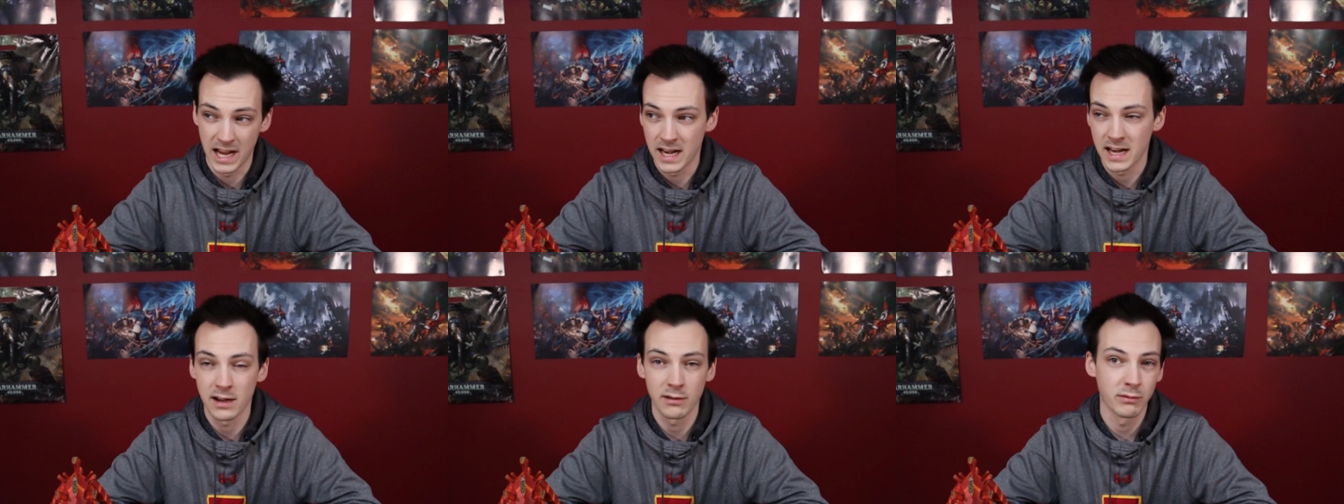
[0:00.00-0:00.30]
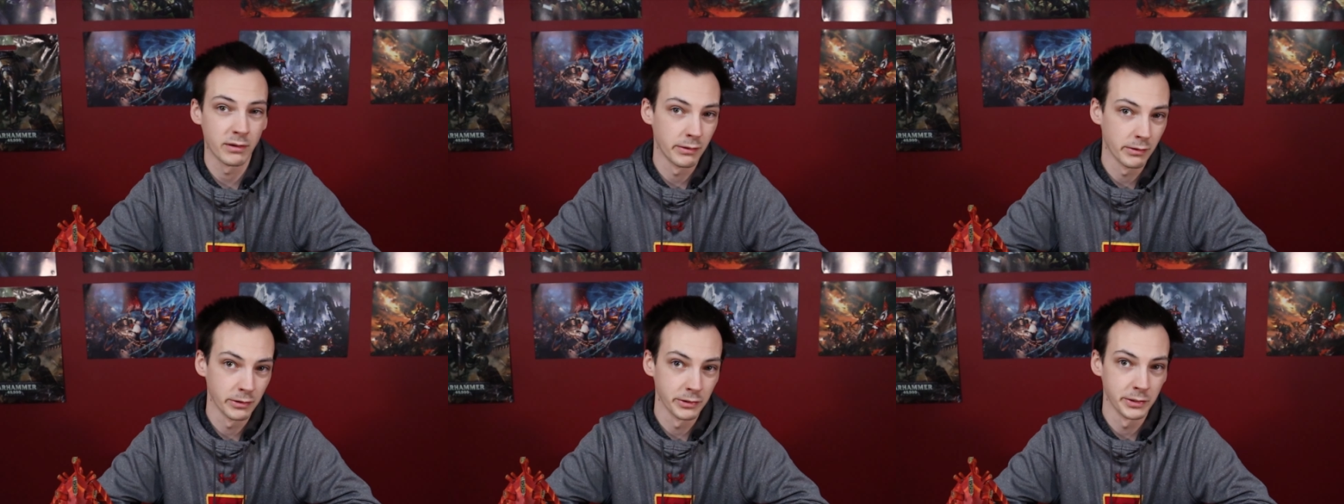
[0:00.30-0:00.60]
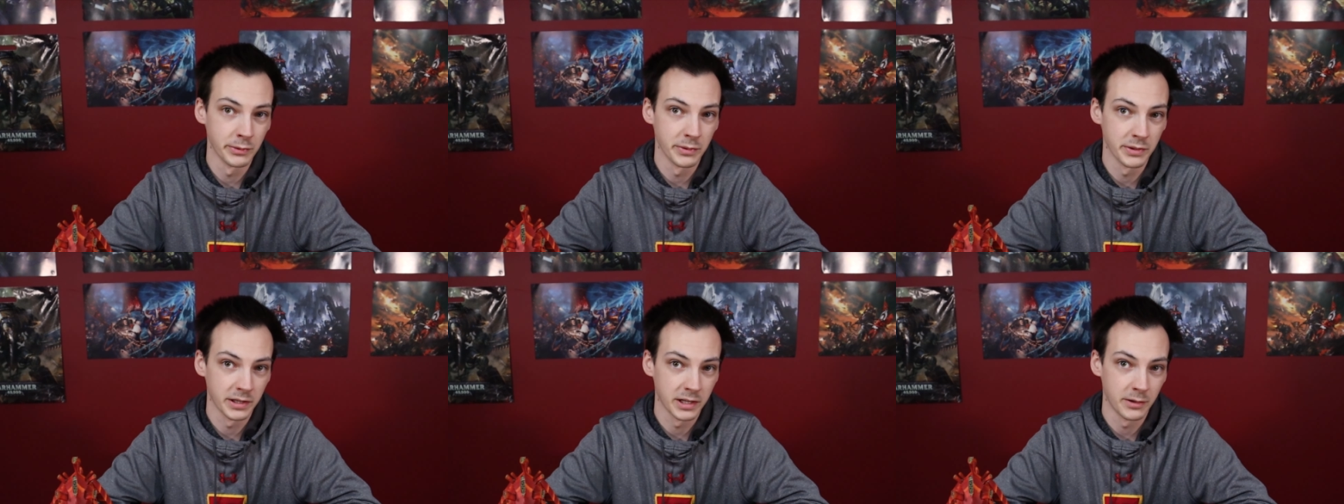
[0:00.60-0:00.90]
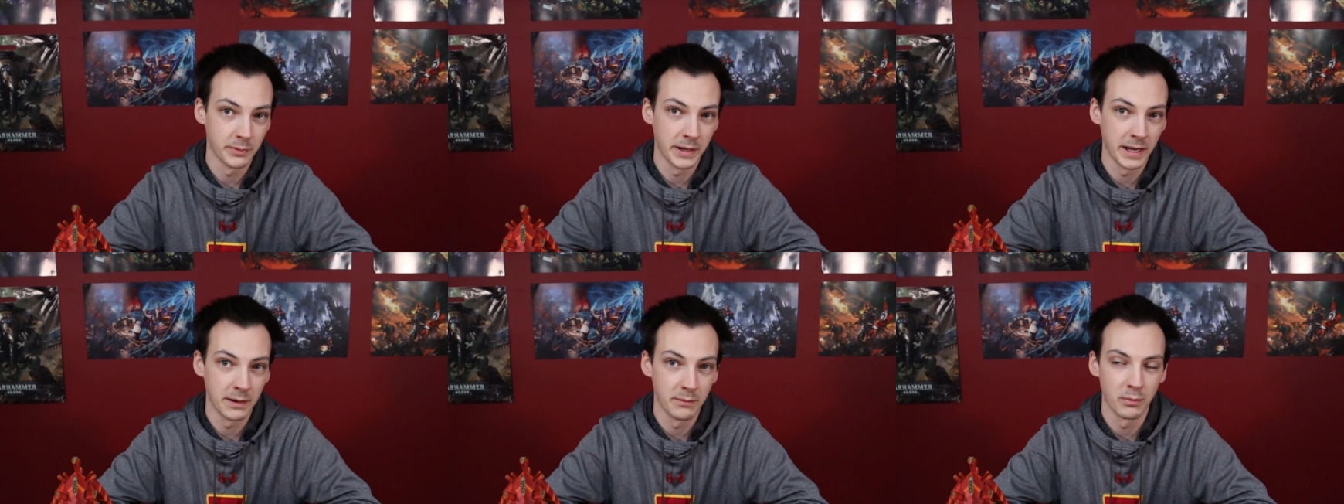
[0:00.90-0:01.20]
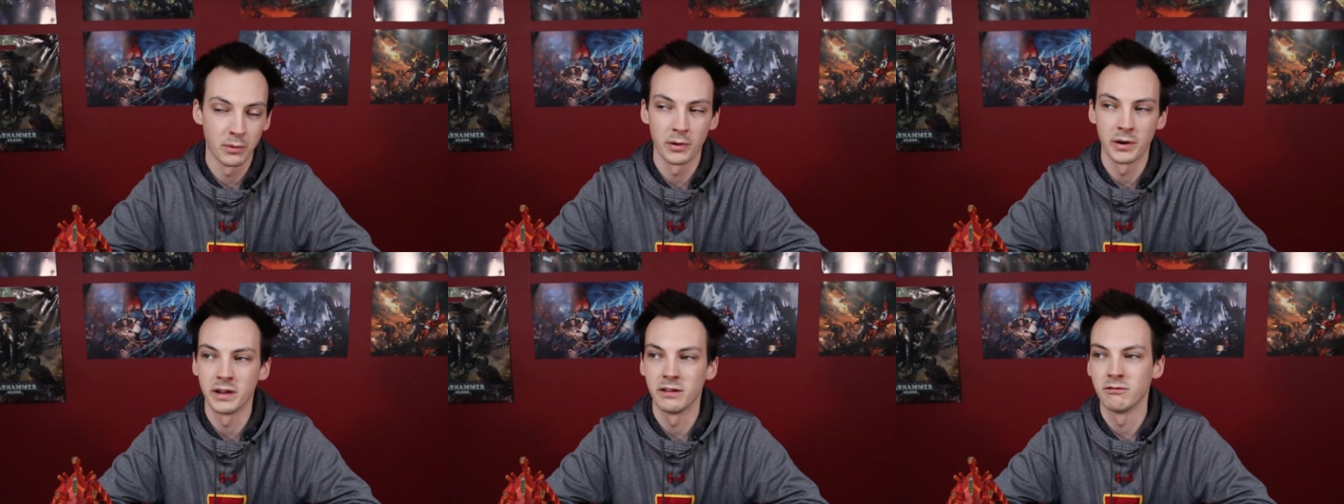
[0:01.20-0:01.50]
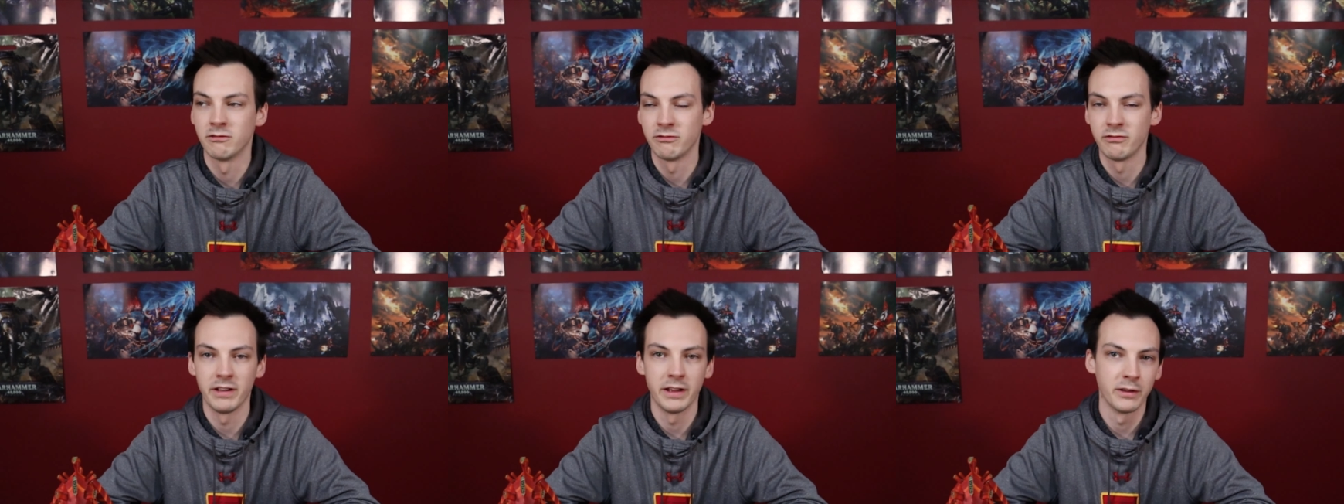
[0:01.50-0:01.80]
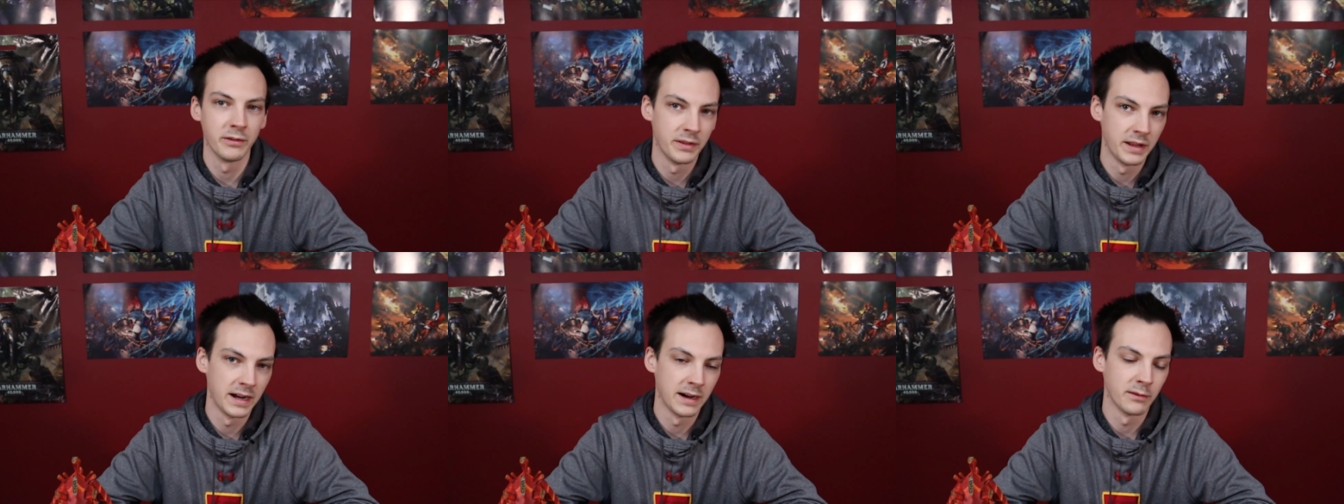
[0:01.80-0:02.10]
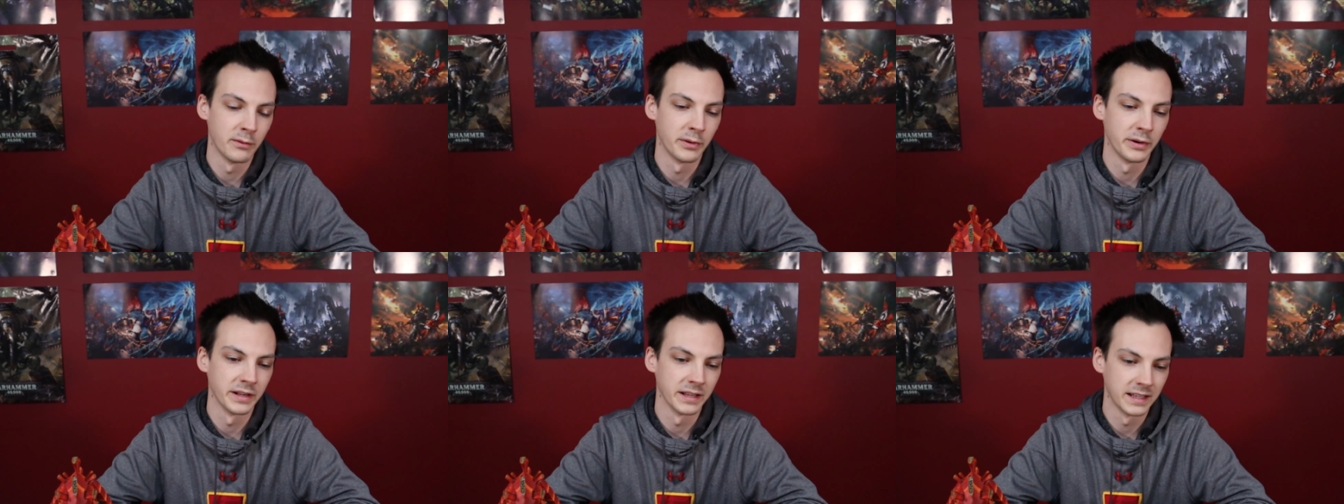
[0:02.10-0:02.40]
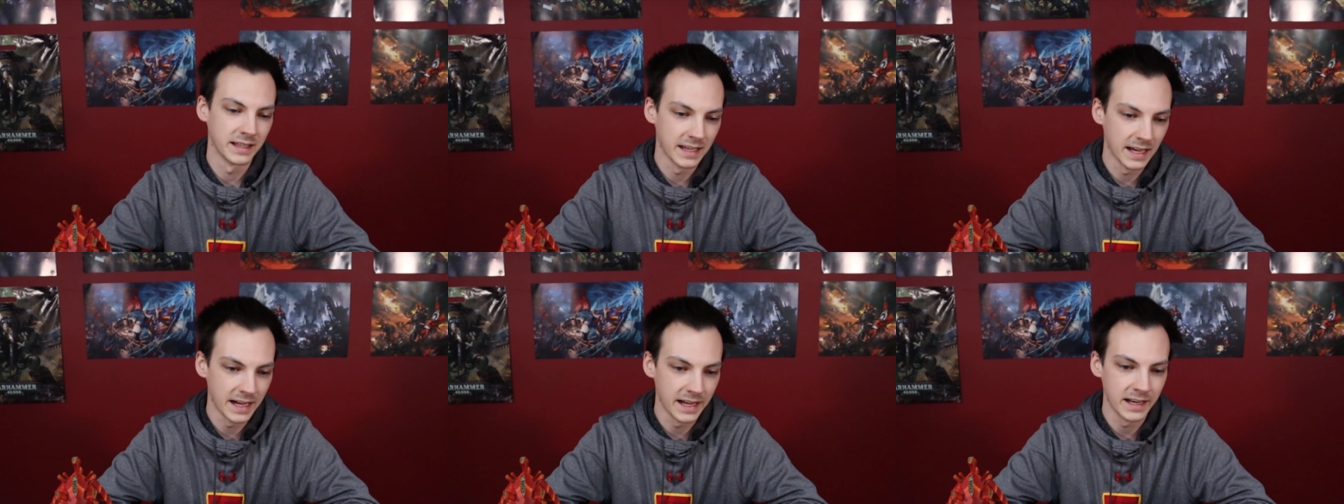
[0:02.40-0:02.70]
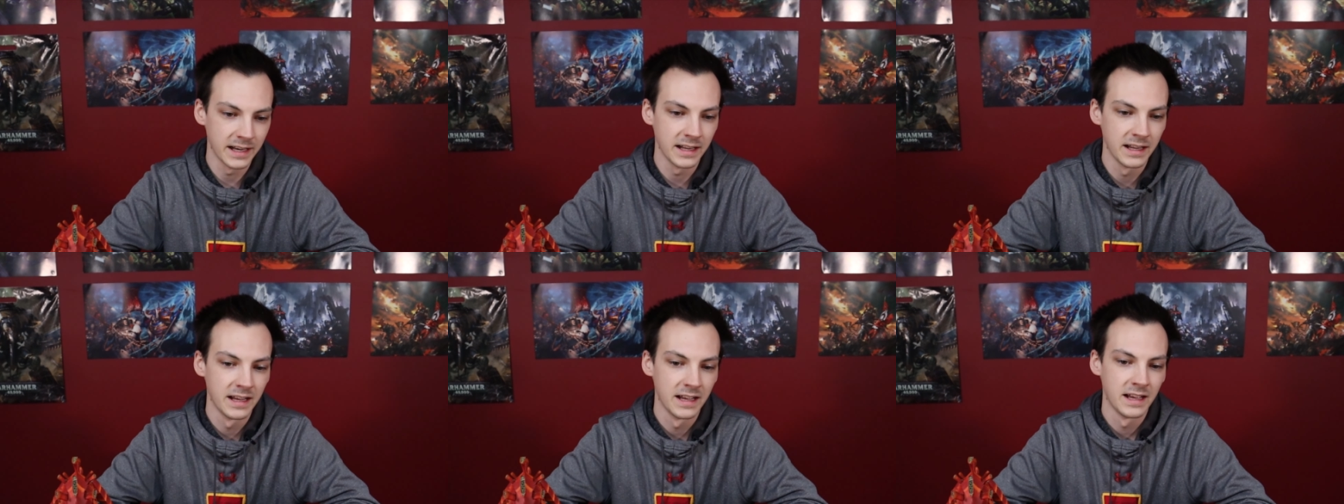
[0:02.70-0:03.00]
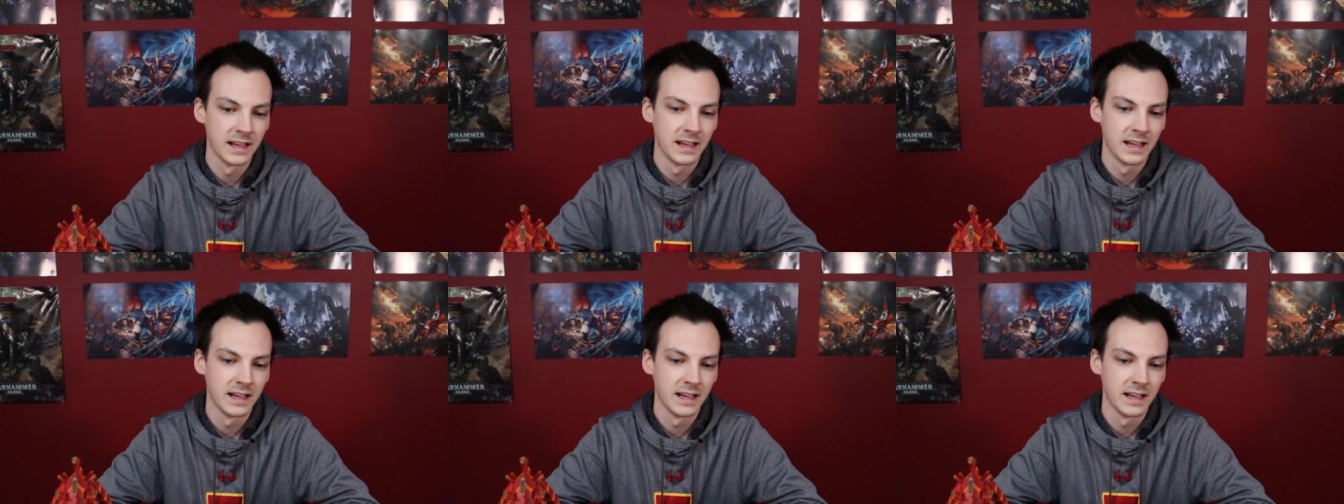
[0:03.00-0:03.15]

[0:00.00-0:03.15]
and I rerolled it with a command point, failed that one again.